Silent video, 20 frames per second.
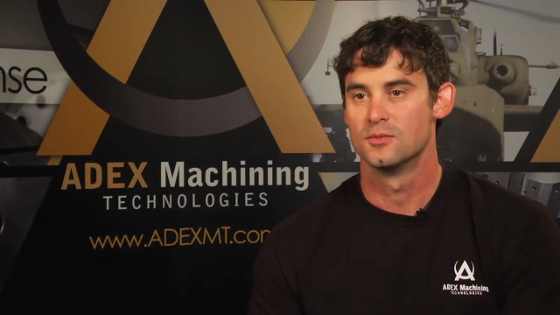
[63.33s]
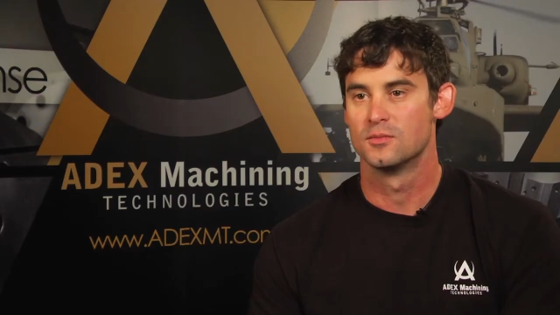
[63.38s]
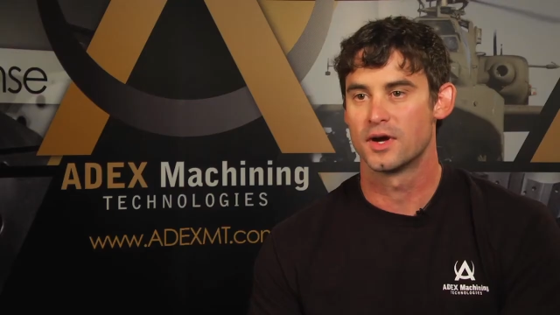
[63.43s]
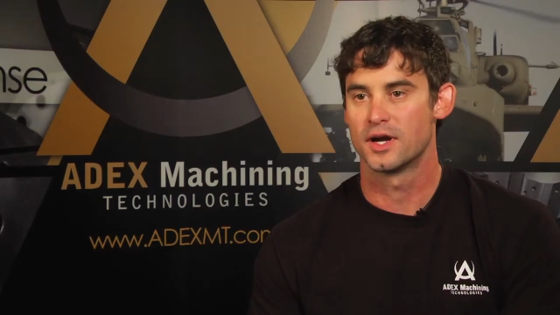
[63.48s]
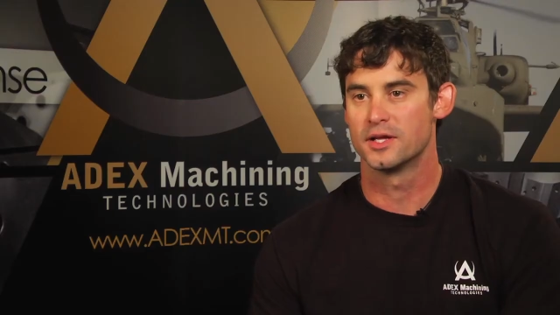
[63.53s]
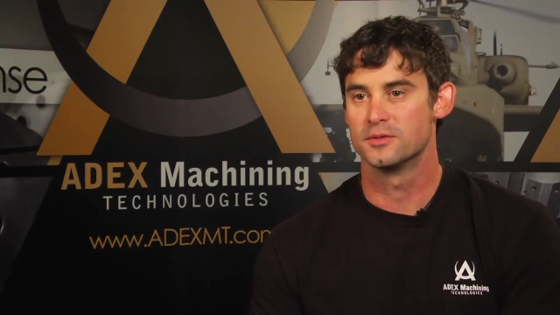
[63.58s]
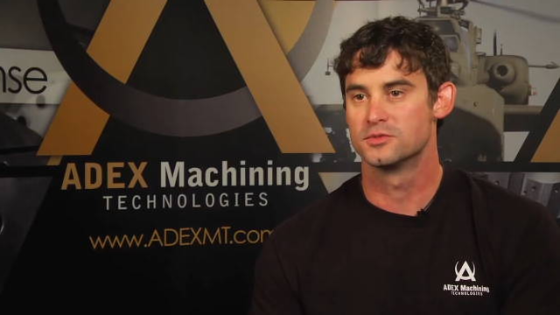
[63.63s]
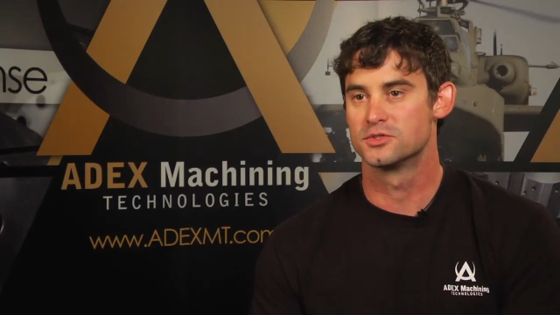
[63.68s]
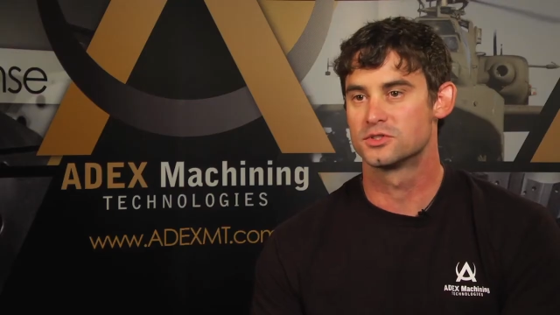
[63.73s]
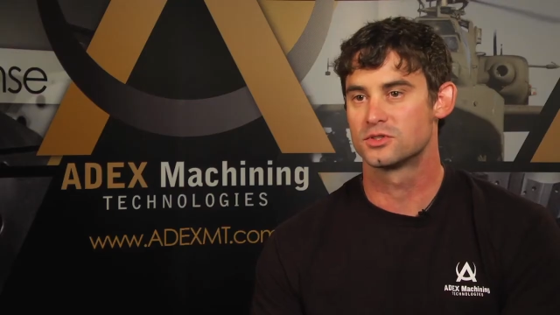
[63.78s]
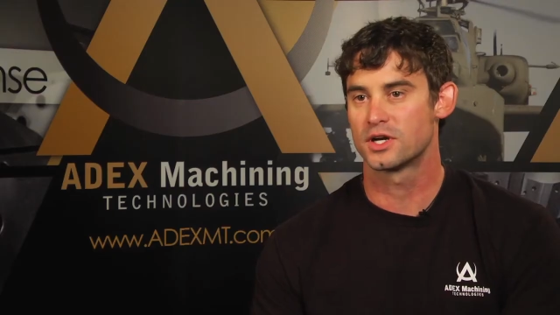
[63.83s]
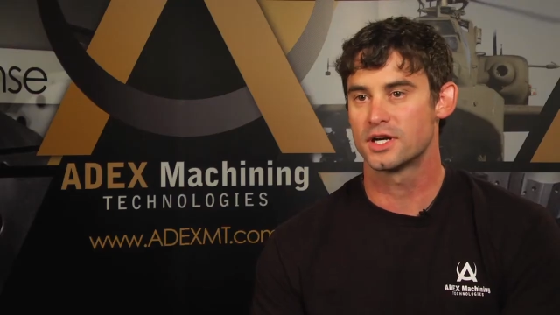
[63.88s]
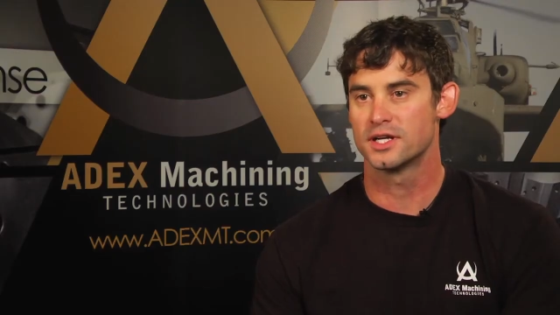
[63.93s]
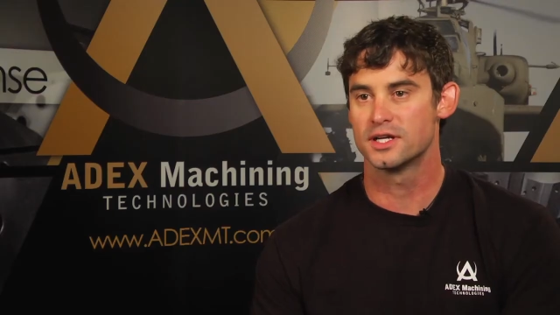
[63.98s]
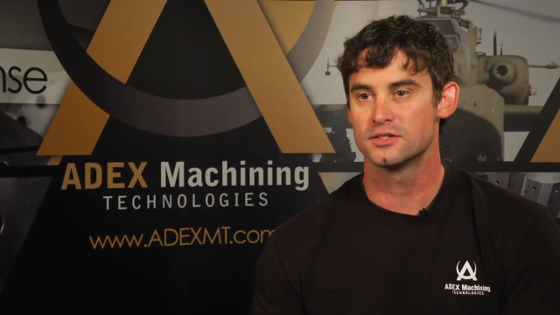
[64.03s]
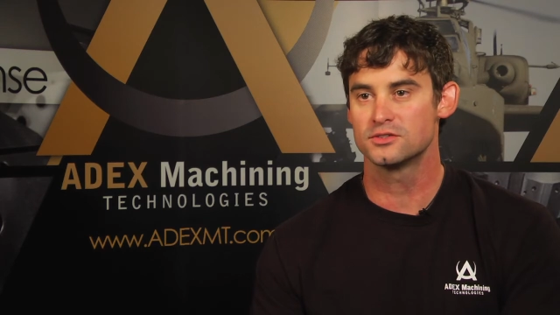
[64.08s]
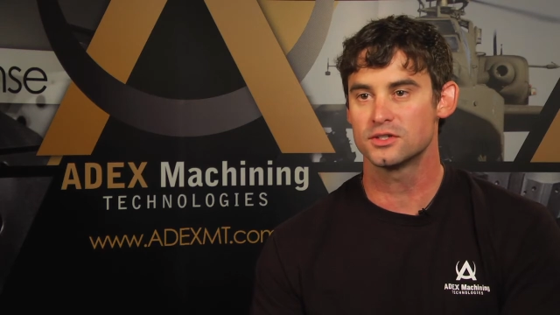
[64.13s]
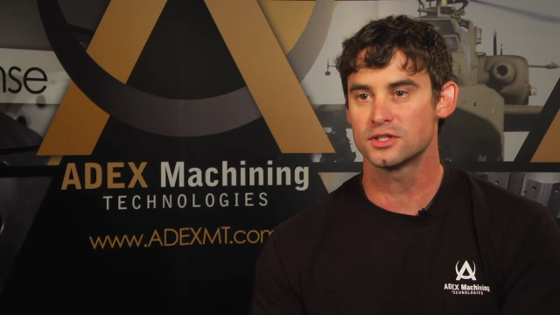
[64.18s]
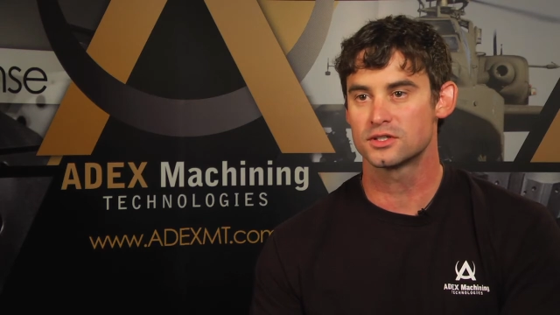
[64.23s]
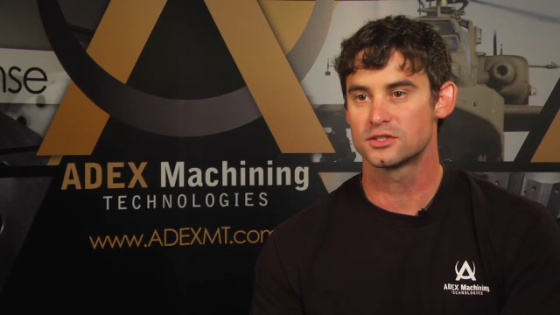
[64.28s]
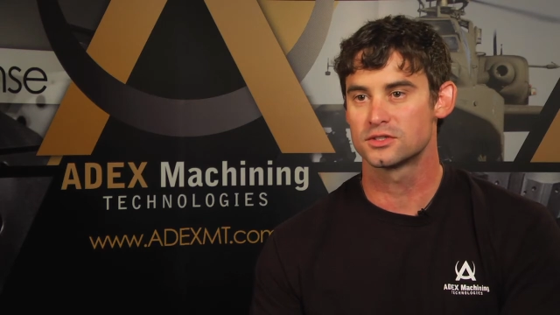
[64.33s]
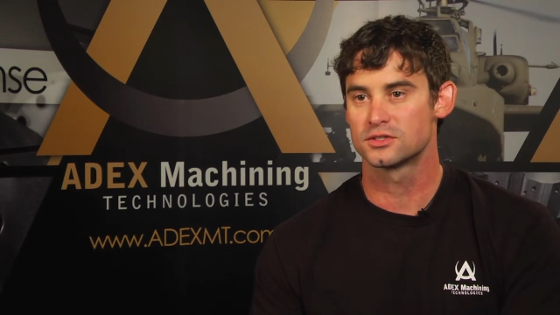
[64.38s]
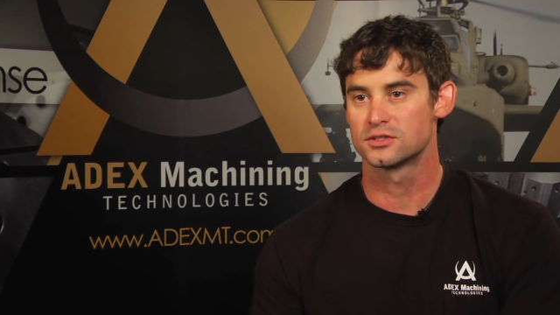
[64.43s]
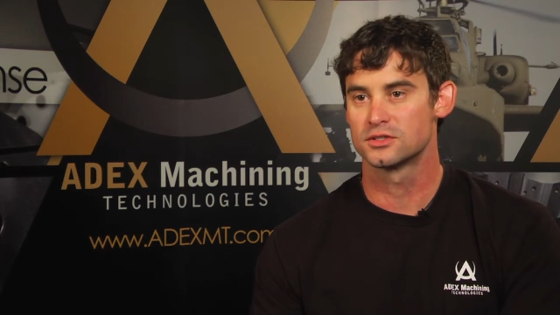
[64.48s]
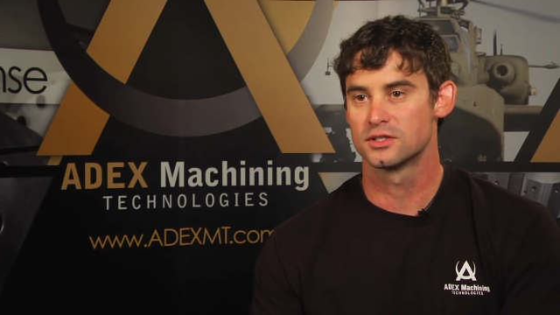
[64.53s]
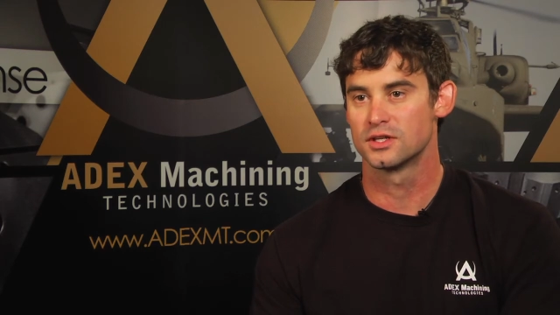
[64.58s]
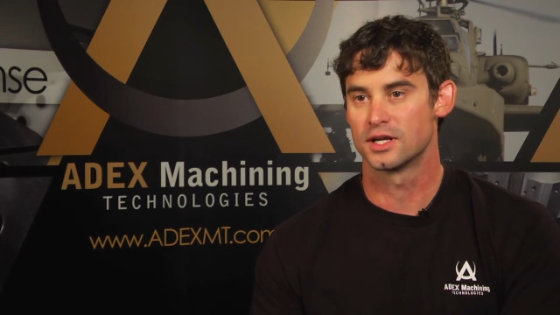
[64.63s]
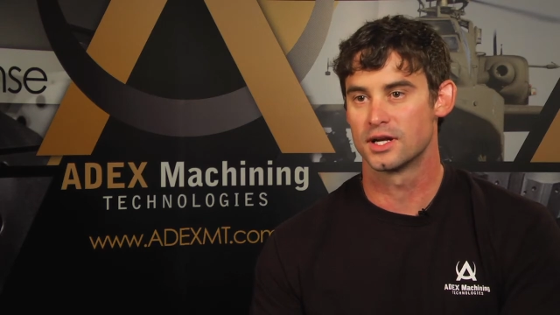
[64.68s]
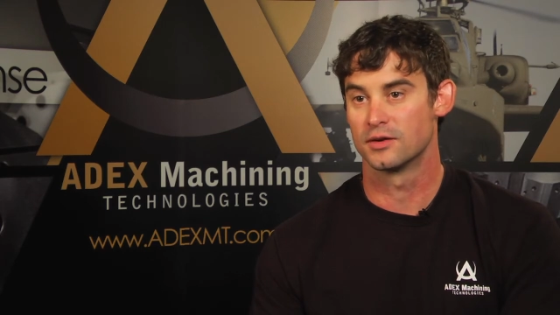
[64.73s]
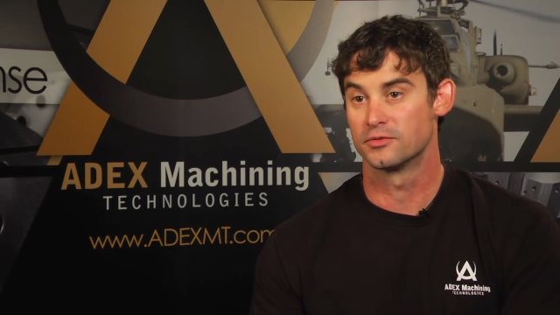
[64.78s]
My name is Trey Hendricks,
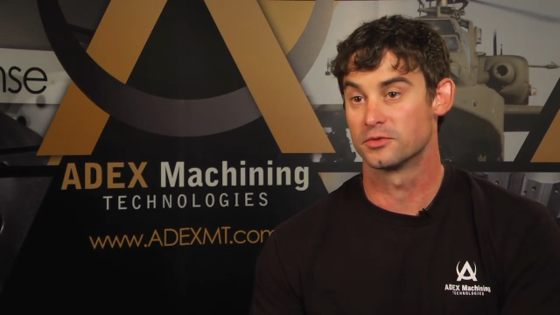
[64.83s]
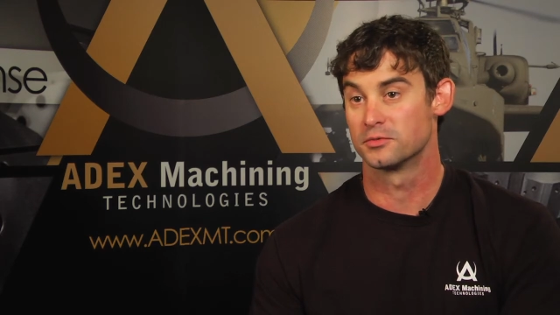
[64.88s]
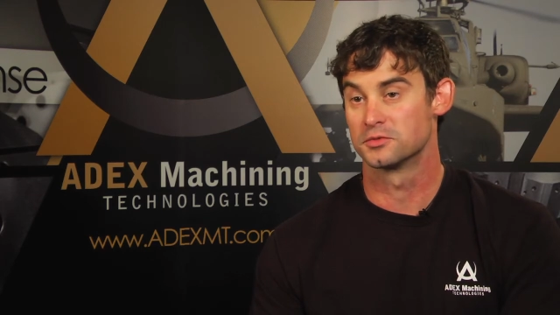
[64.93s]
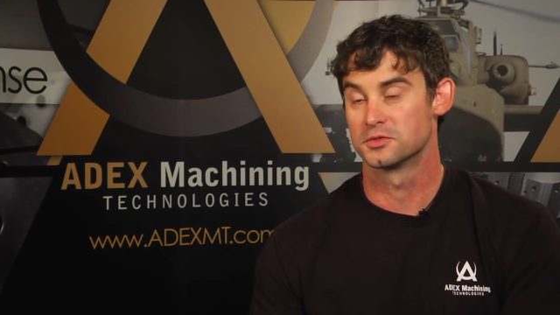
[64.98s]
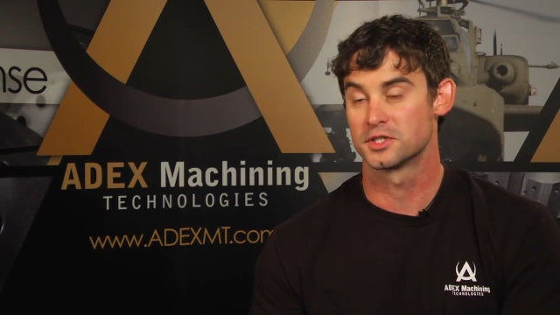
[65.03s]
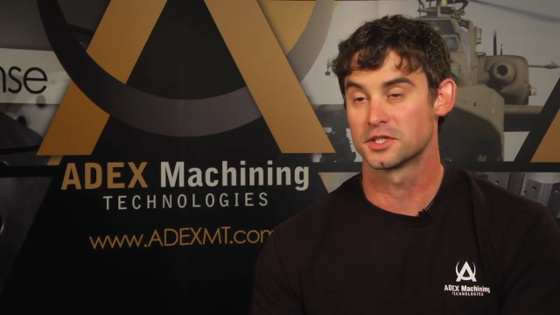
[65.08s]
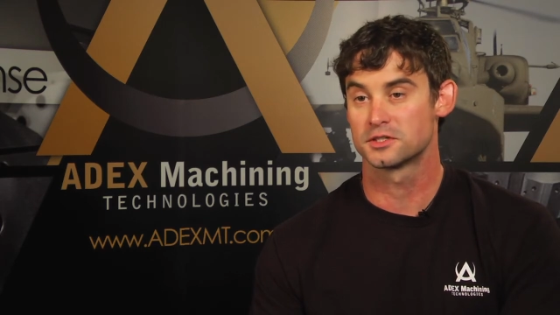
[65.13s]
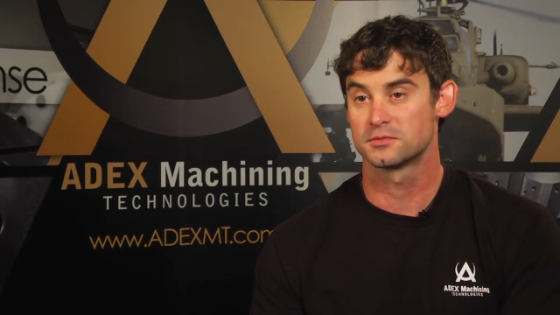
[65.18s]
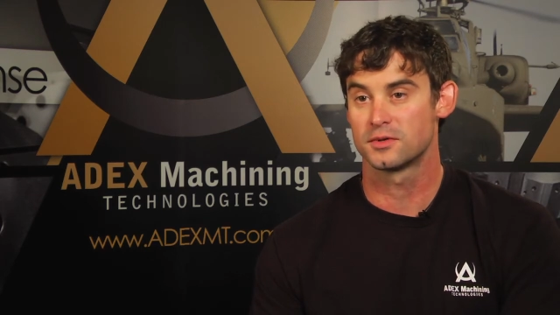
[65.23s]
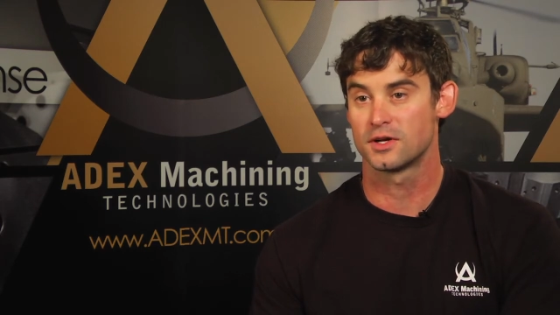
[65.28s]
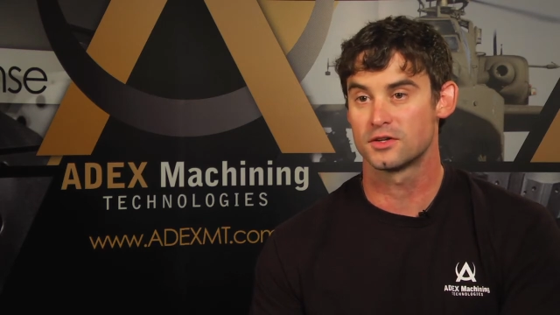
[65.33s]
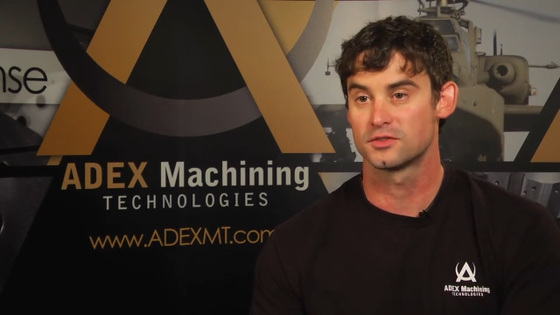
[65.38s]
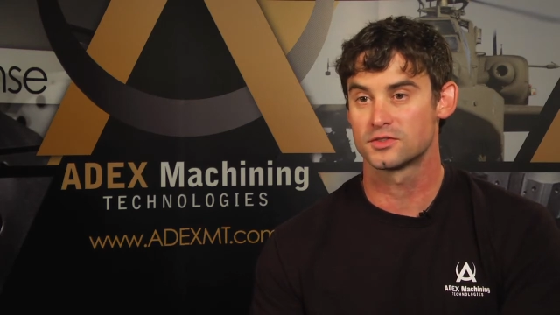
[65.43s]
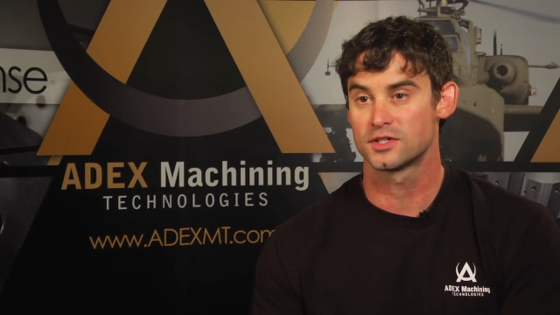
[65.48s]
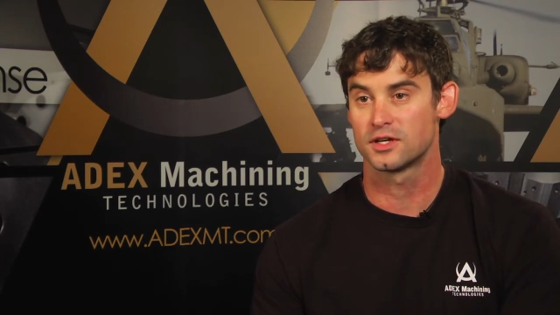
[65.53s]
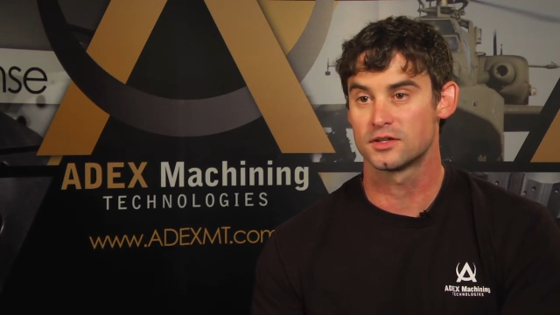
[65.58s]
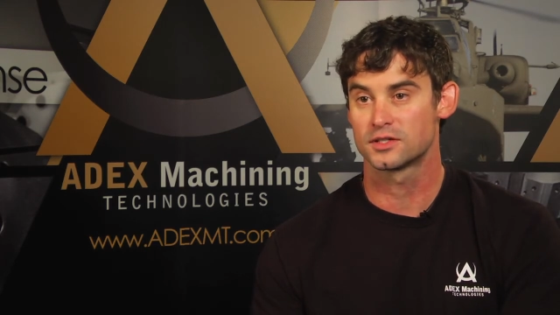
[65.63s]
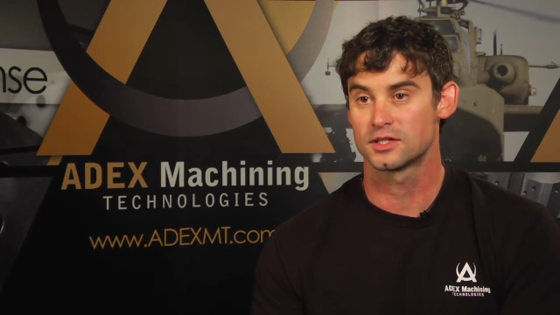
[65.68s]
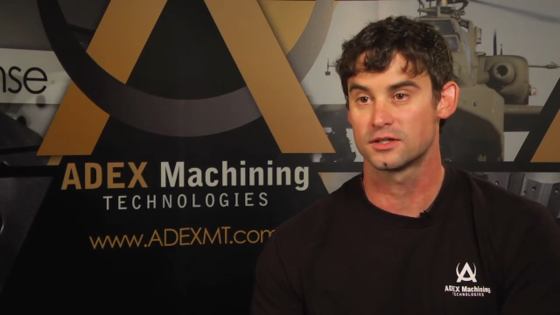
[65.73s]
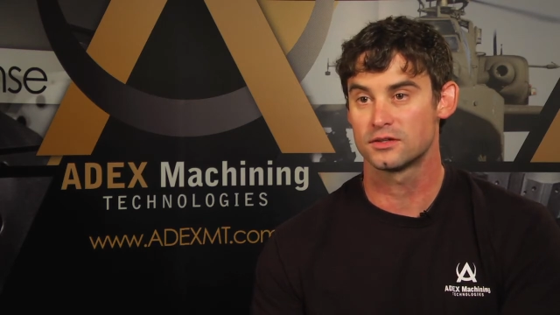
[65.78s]
and I'm from 6 Mile, South